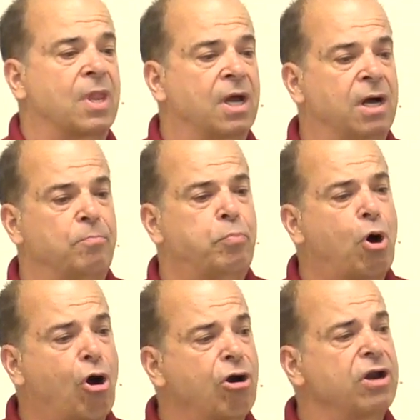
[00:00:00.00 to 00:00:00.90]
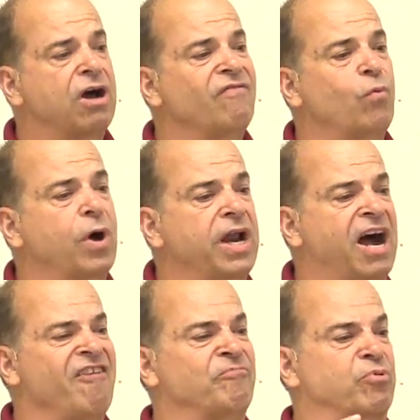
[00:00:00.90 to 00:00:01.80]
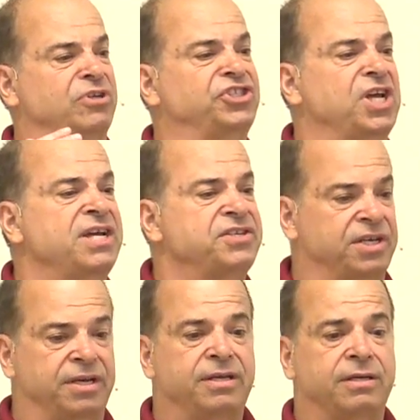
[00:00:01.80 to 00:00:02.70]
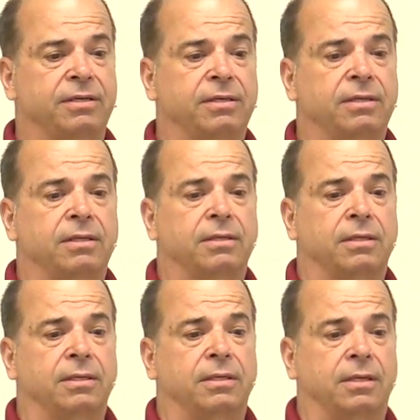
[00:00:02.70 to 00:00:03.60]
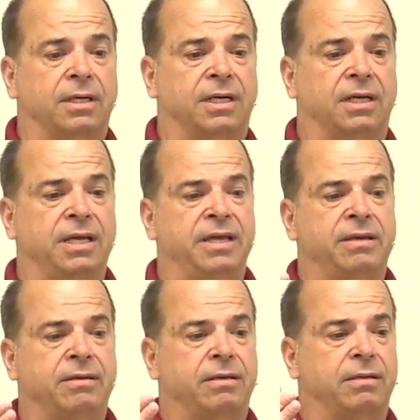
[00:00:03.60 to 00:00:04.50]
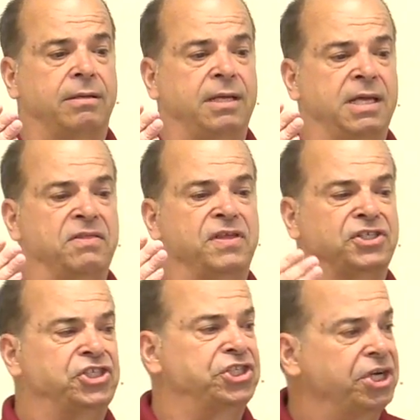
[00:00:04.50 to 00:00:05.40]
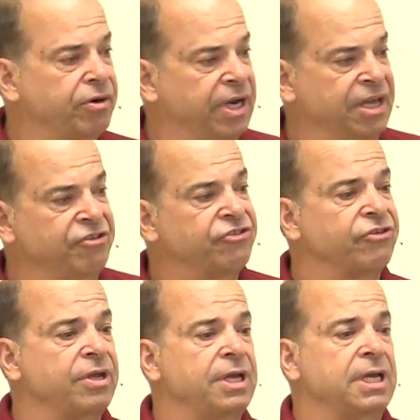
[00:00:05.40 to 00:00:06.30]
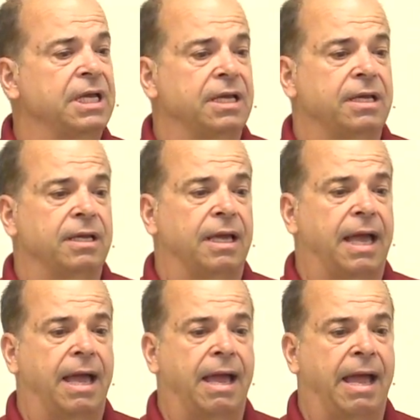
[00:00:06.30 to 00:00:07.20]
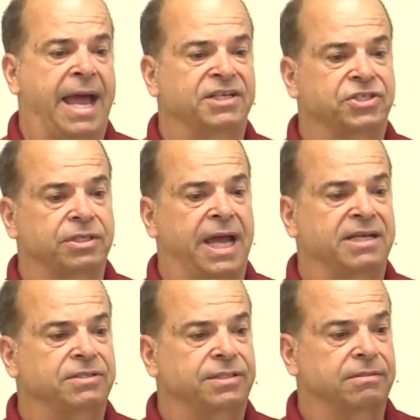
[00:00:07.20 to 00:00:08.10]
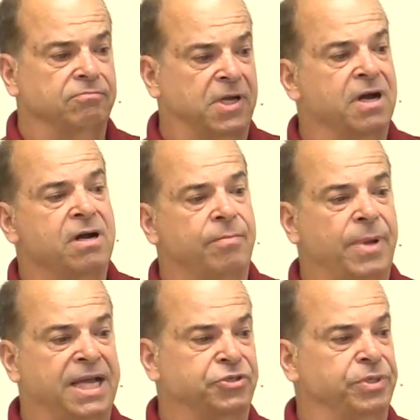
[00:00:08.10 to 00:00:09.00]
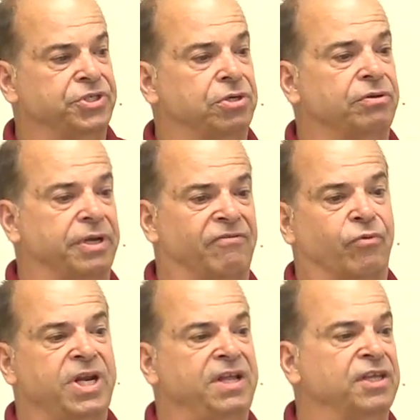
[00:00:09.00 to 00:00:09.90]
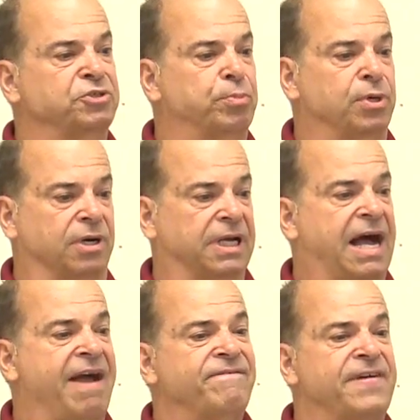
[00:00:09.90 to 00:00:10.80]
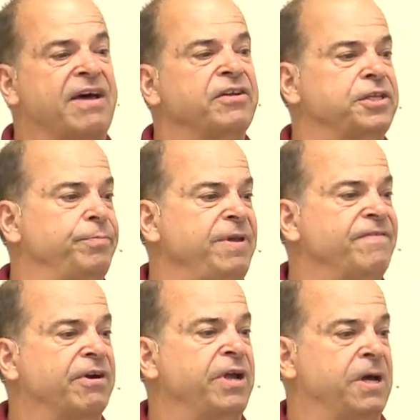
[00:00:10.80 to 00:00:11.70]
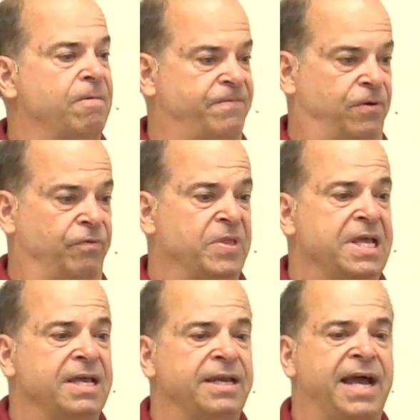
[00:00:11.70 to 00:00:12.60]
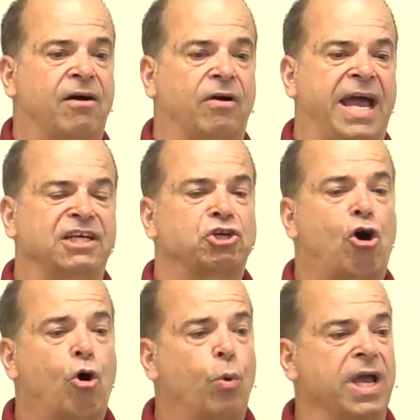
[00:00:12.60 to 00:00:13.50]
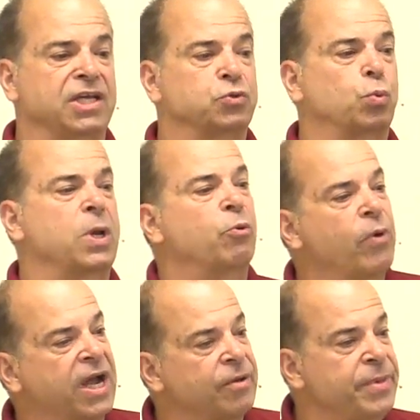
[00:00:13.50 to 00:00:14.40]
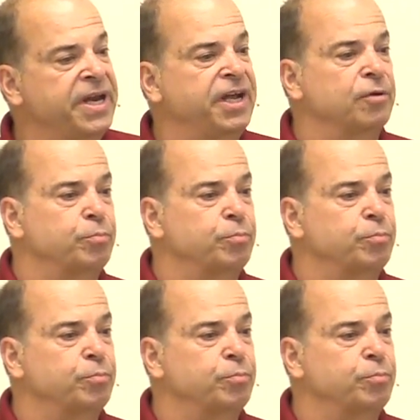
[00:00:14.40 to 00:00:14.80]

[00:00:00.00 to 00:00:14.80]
uh, part of what I've presented uh, in, in this series has, has come as a result of reading this book. I found it to be very helpful. Now, as always, when recommending a